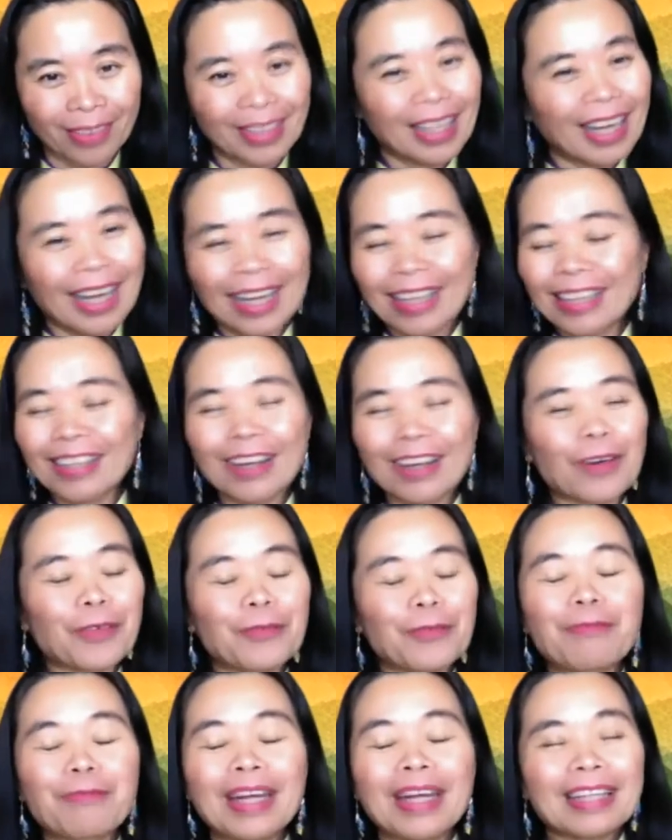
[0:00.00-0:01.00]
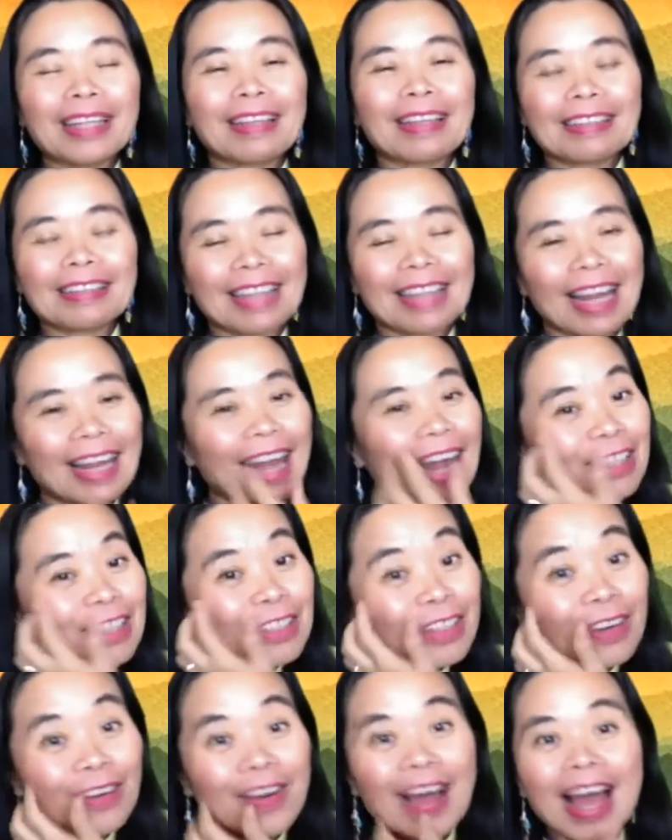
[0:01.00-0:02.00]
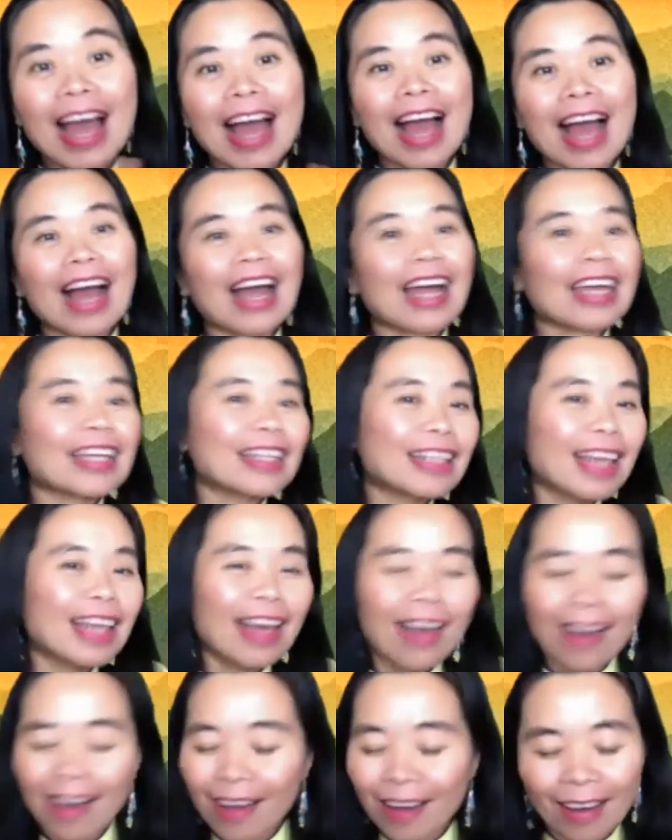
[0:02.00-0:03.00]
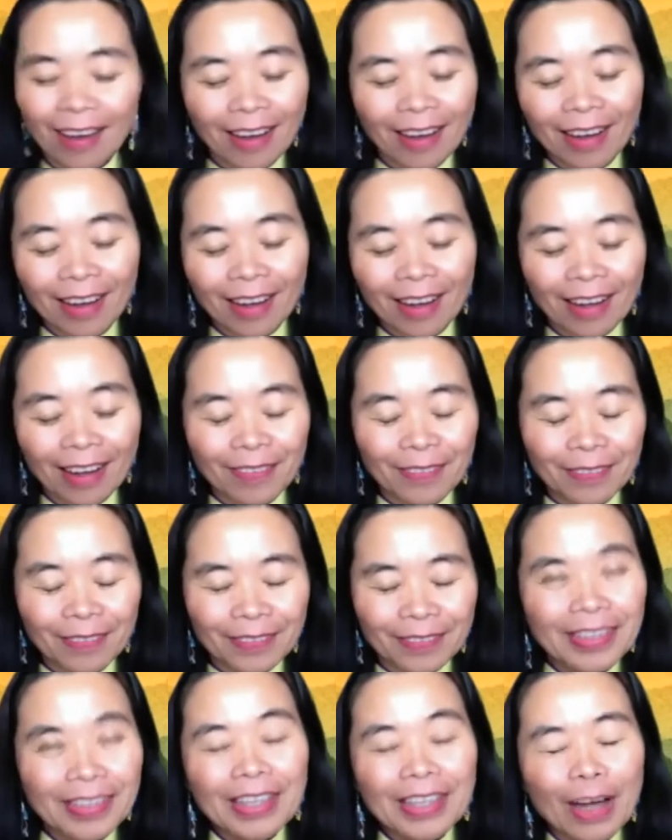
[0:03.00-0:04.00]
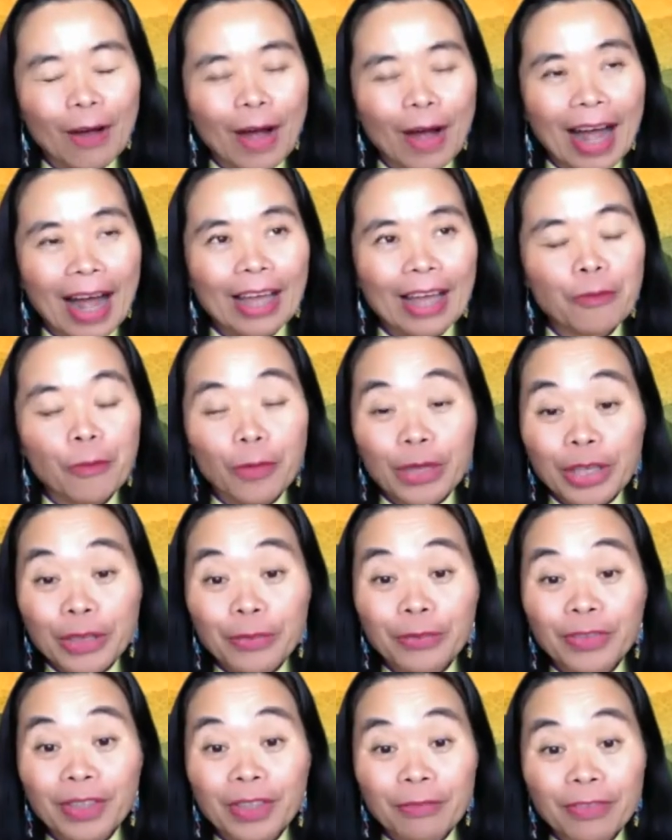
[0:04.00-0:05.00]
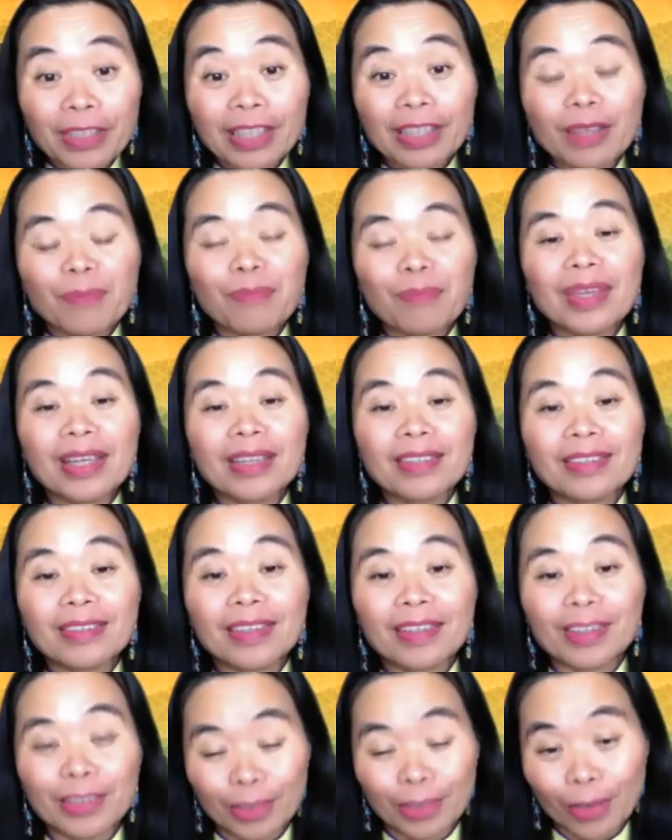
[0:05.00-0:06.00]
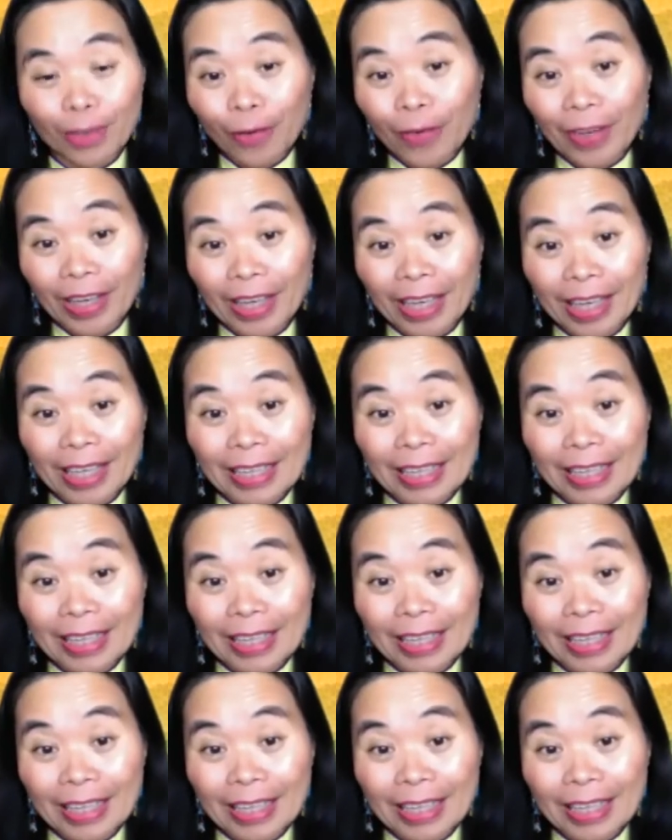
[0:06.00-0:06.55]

You know, many things like that. So I you know, I weave the Vietnamese stories